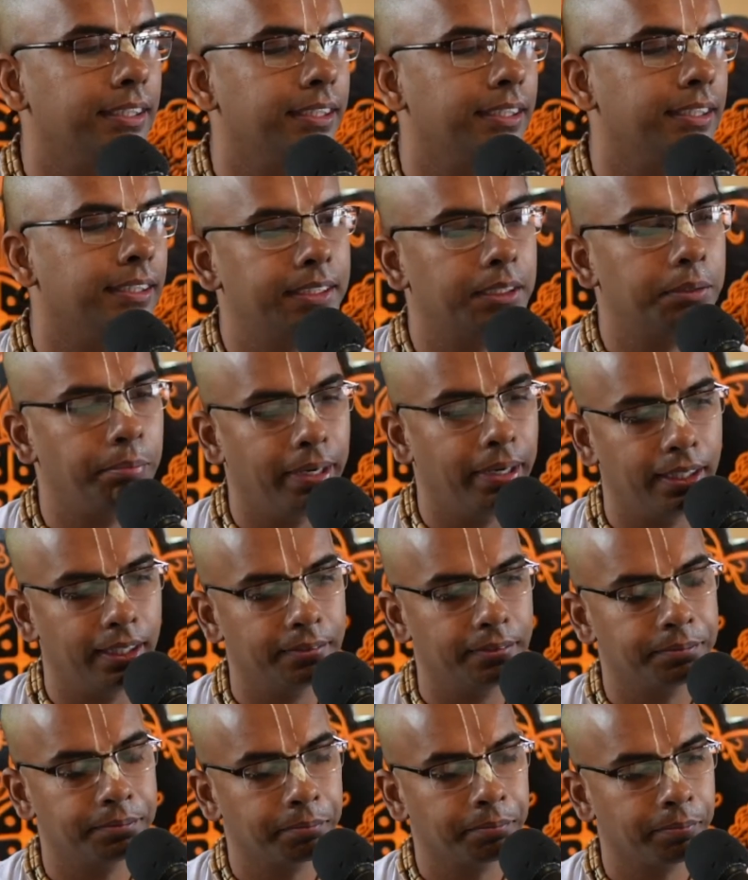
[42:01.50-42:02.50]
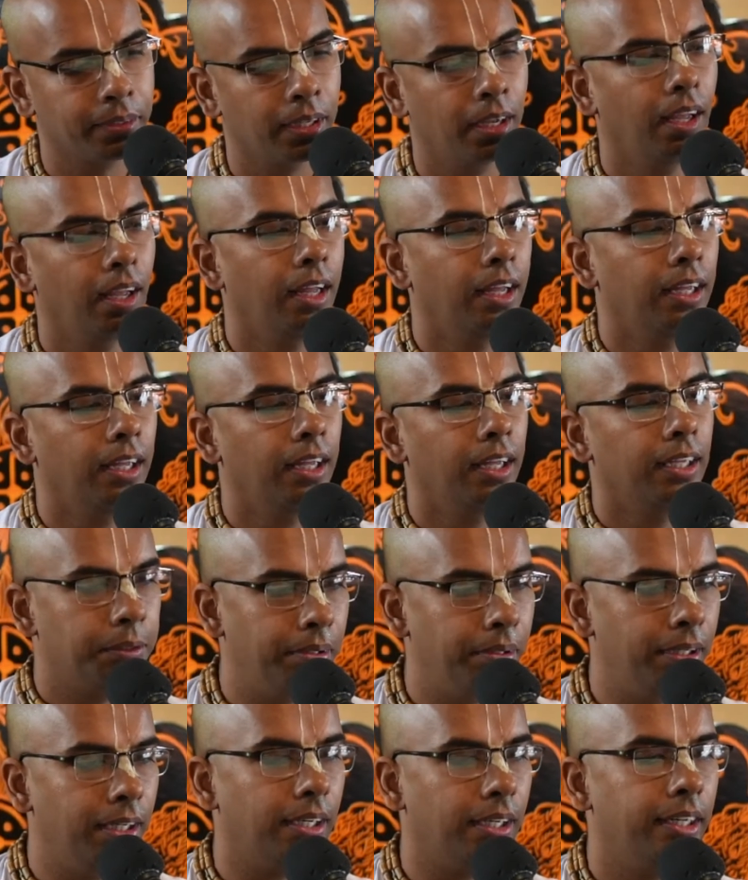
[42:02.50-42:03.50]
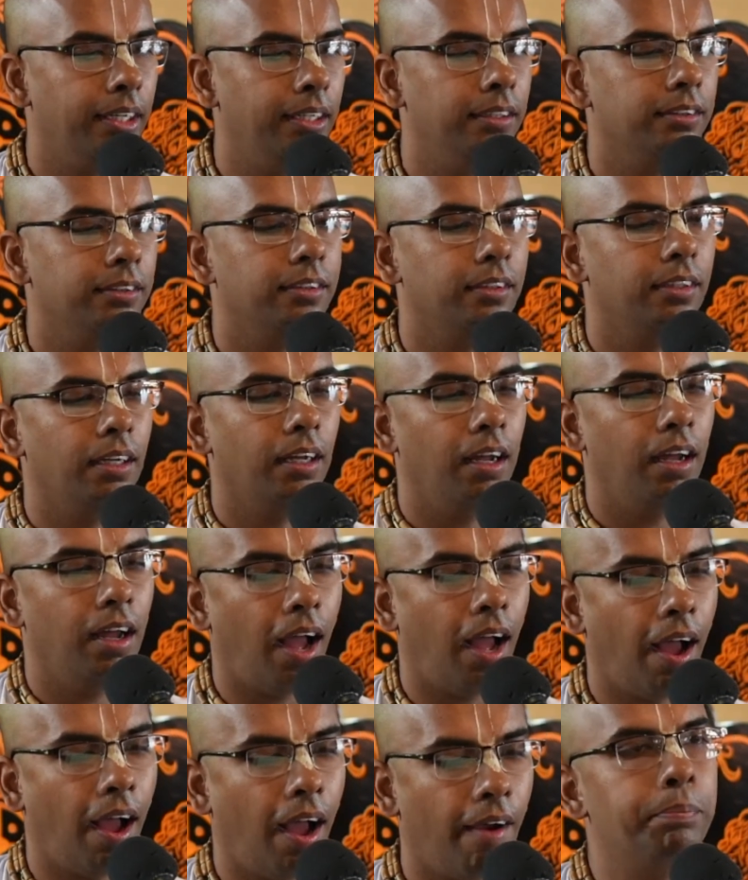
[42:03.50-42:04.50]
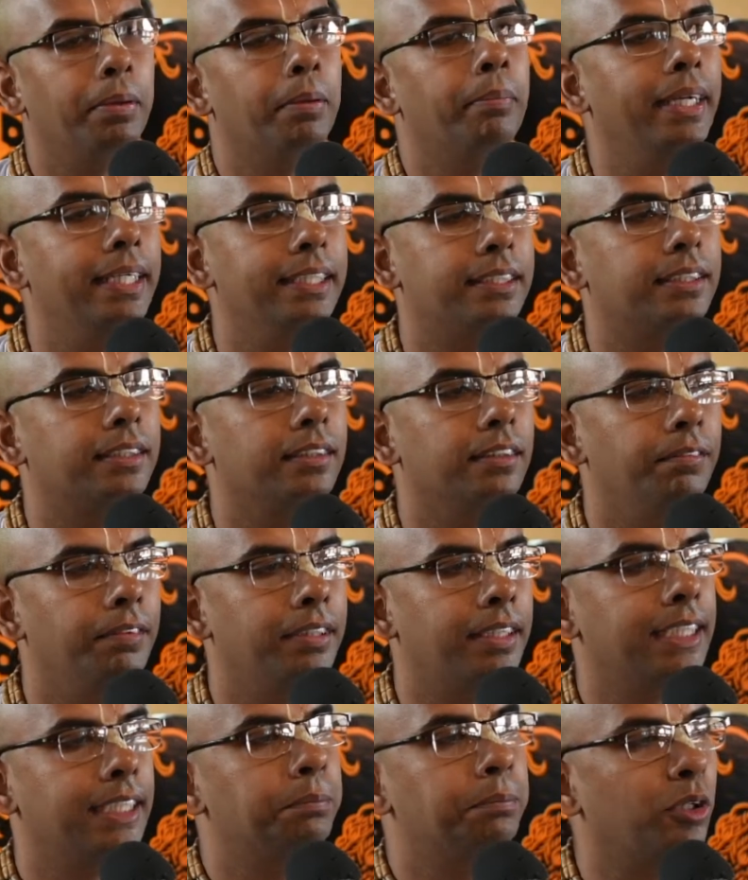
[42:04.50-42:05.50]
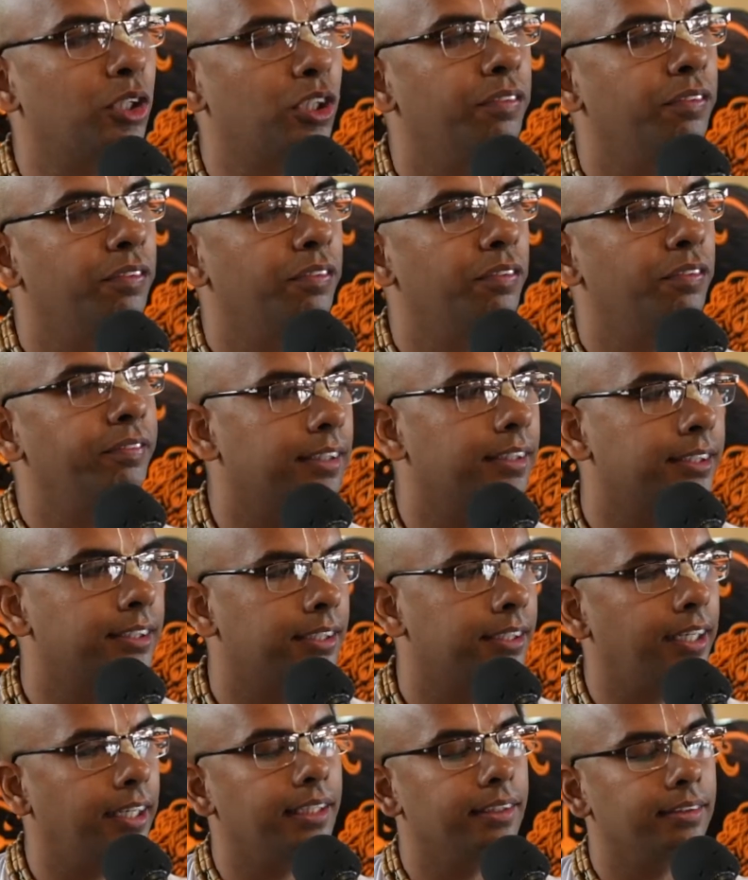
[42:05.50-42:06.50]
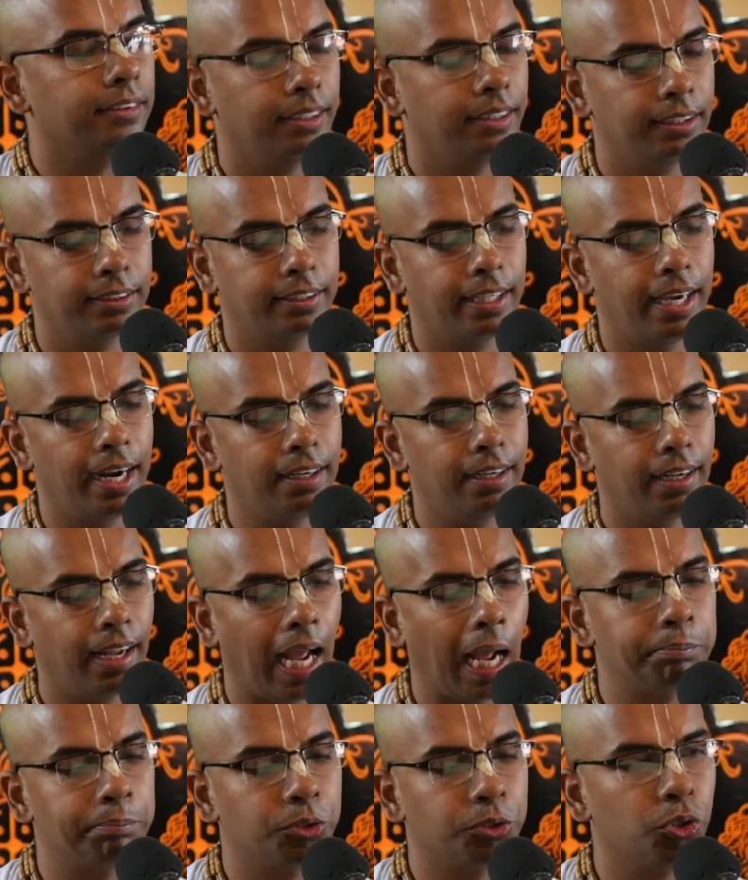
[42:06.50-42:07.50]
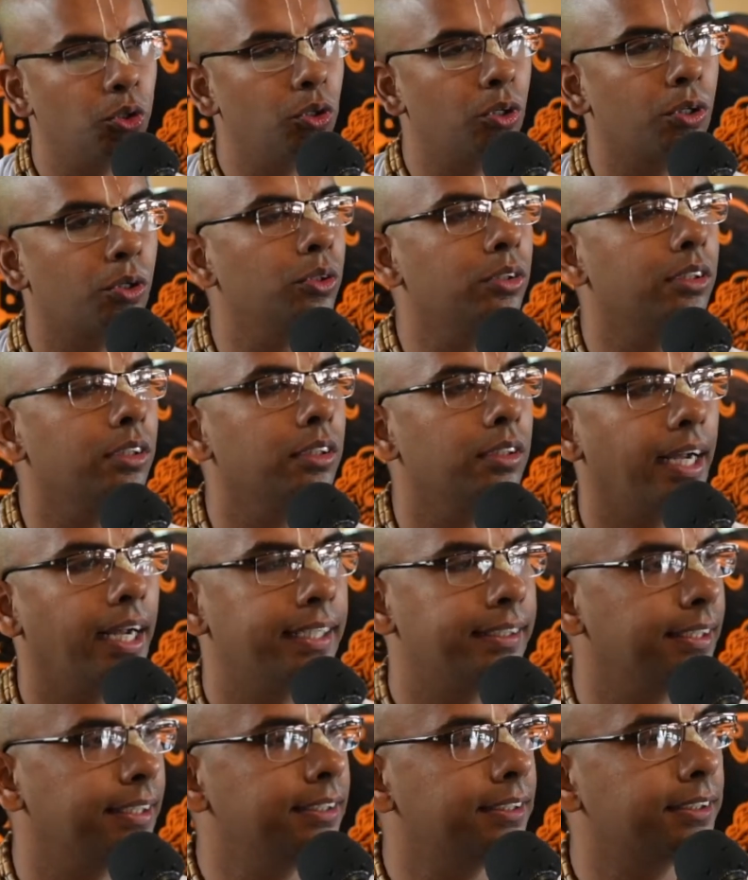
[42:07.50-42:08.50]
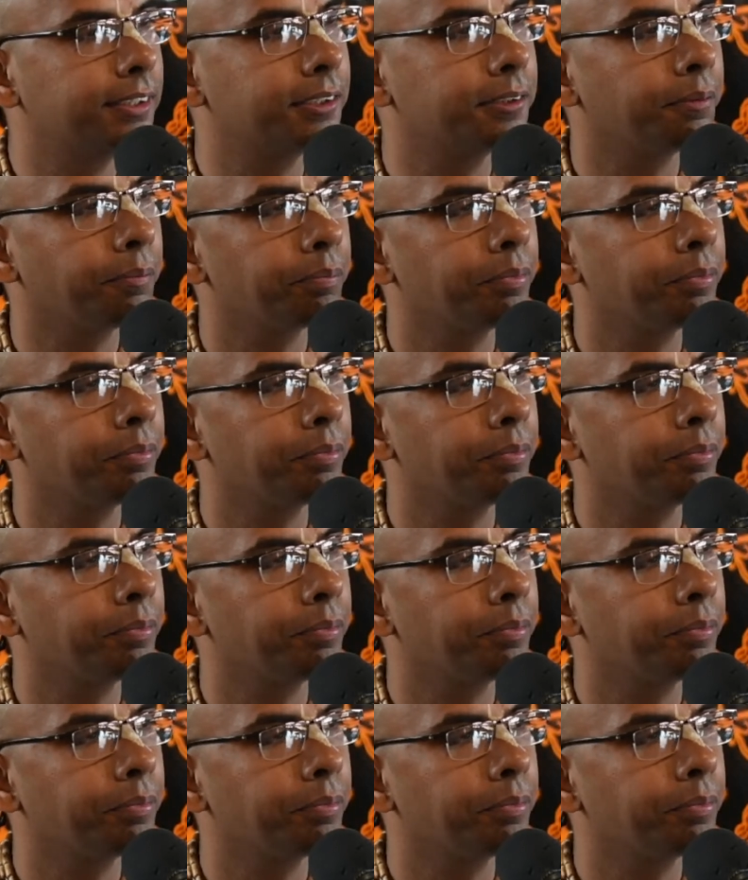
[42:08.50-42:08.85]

is made. Similarly, our premise with respect to Vedanta study is that absolute truth exists.